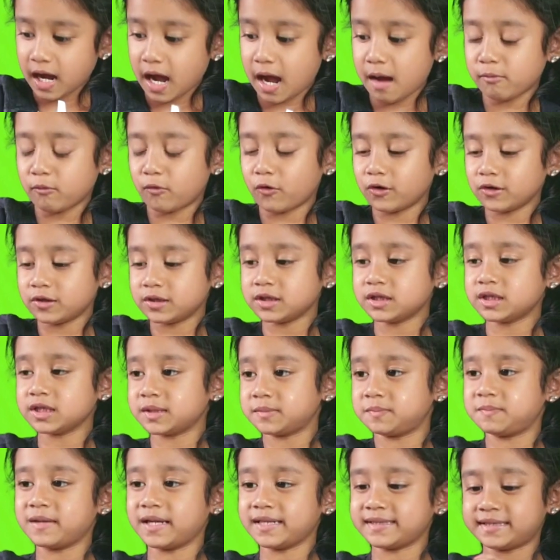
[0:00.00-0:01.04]
I'm going to
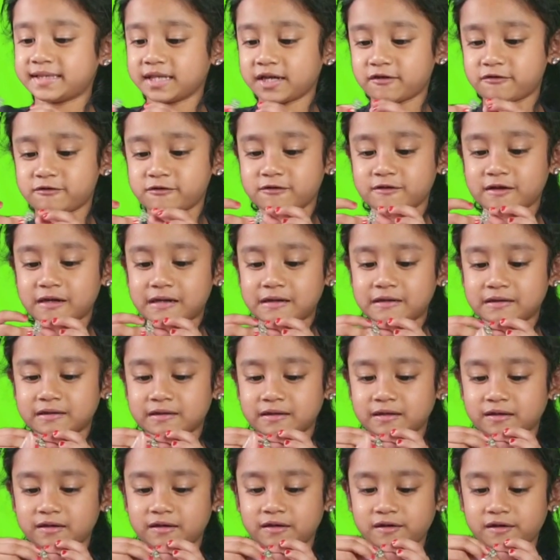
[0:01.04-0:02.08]
just place the
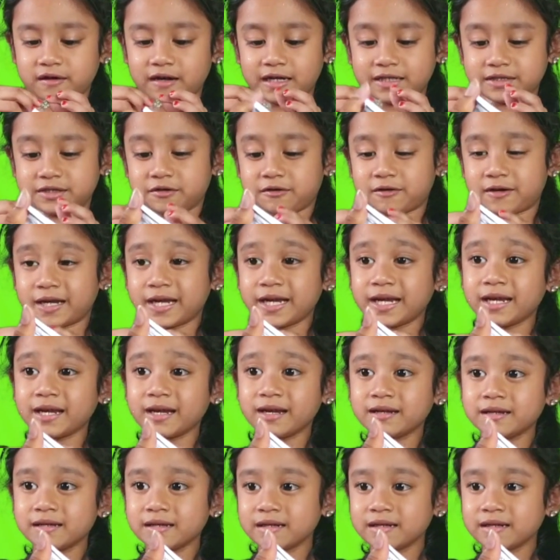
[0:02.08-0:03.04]
grass, okay?